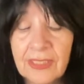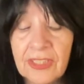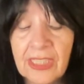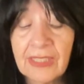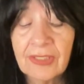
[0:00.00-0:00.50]

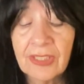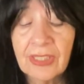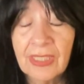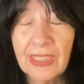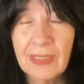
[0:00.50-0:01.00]
Terror
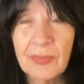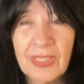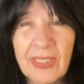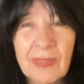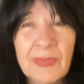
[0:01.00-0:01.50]
had
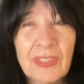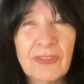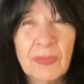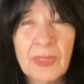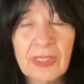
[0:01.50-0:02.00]
become the
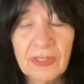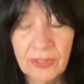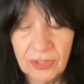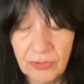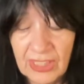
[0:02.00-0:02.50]
familiar
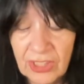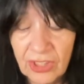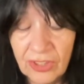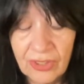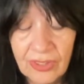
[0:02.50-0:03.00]

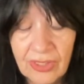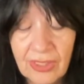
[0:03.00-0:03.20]
stranger.